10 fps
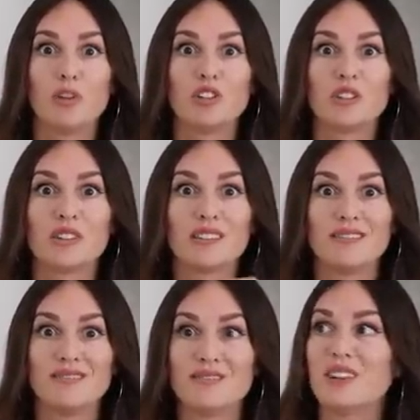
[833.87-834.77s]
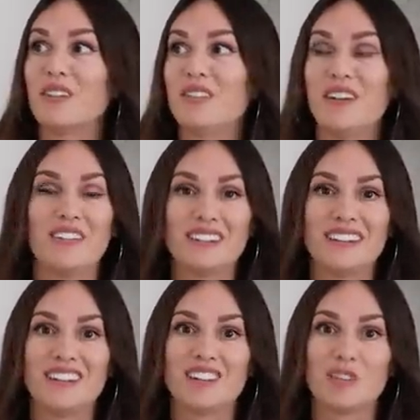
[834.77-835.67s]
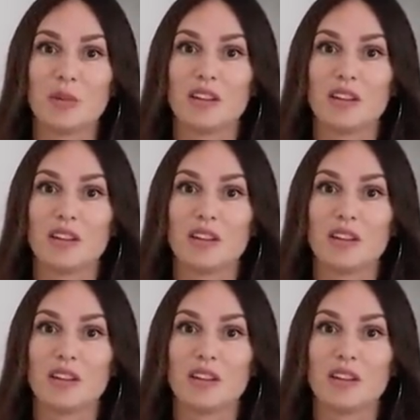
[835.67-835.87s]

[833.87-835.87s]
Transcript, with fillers: which is one of my favorite stages